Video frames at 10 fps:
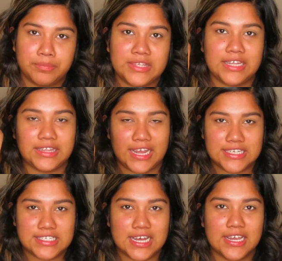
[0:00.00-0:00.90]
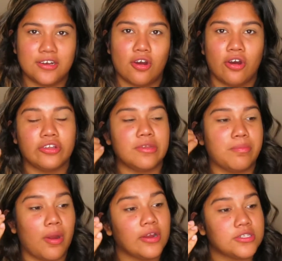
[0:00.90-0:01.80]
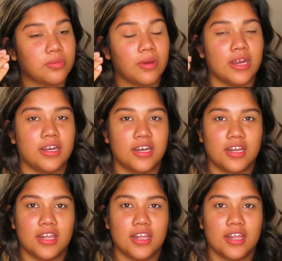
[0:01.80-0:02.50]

the light side on the parts where